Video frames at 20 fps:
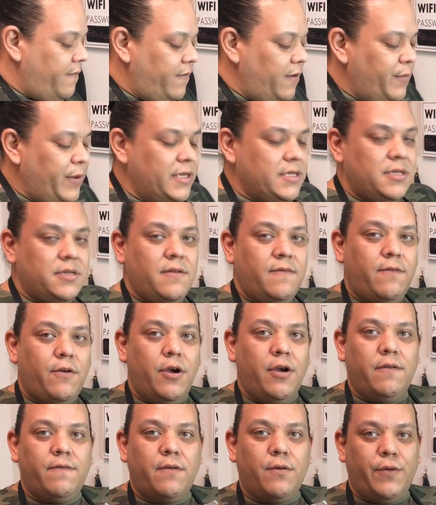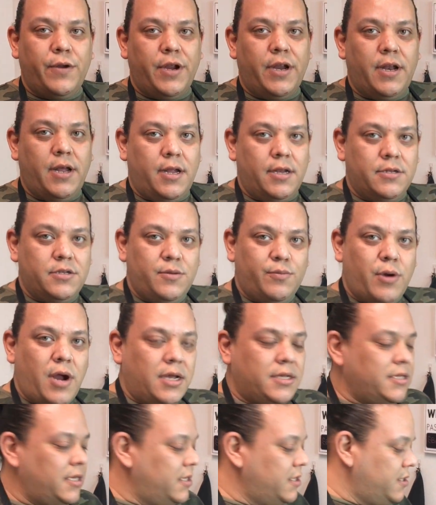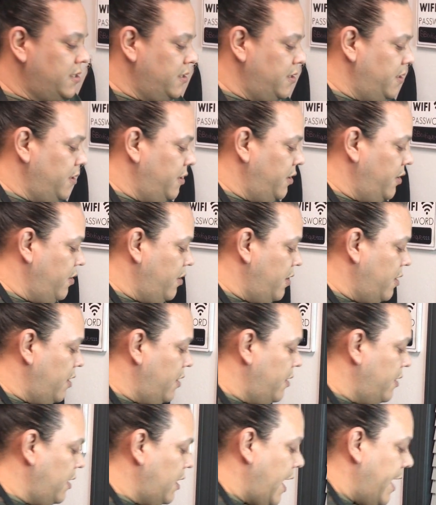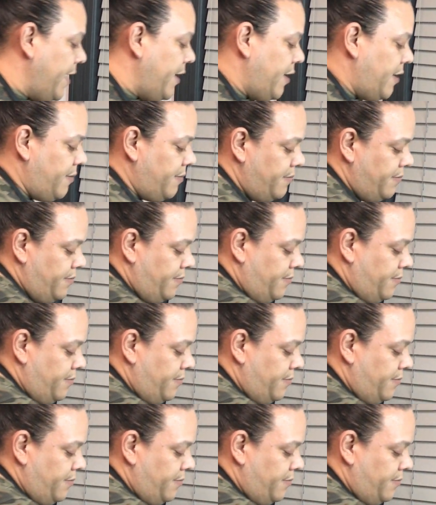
a few pieces of foil for when you're done to process your lightener.